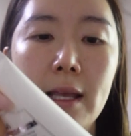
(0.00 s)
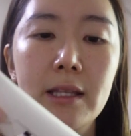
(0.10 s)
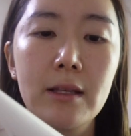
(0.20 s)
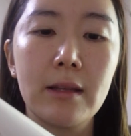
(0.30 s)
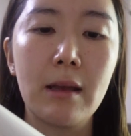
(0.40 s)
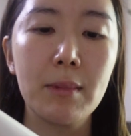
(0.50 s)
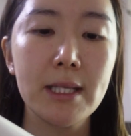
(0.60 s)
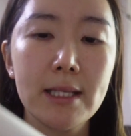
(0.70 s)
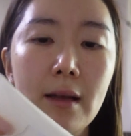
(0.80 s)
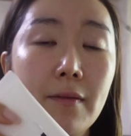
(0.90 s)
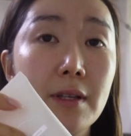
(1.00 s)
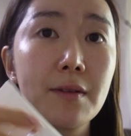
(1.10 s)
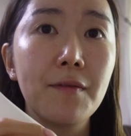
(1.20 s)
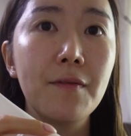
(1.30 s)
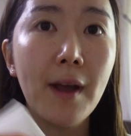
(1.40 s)
Like the name itself,
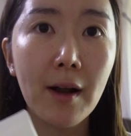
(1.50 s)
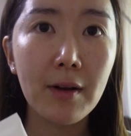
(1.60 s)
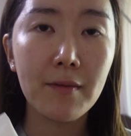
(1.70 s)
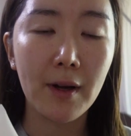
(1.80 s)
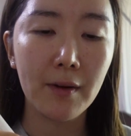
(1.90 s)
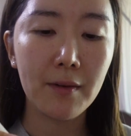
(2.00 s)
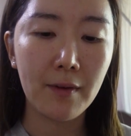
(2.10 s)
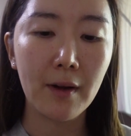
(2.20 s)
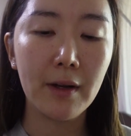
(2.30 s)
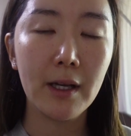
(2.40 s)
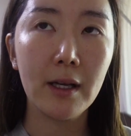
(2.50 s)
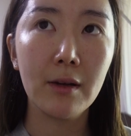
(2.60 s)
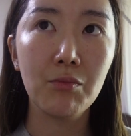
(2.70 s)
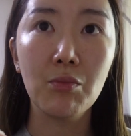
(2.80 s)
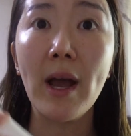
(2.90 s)
it's very, very,
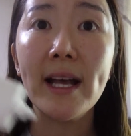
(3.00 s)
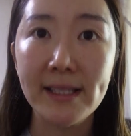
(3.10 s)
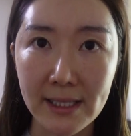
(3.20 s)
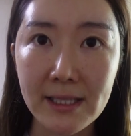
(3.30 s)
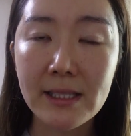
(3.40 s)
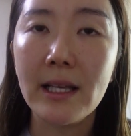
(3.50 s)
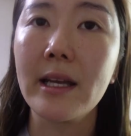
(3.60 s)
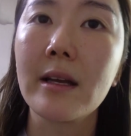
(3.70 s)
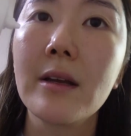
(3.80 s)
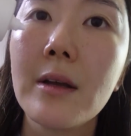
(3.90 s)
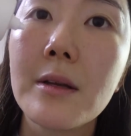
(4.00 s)
very essence-like.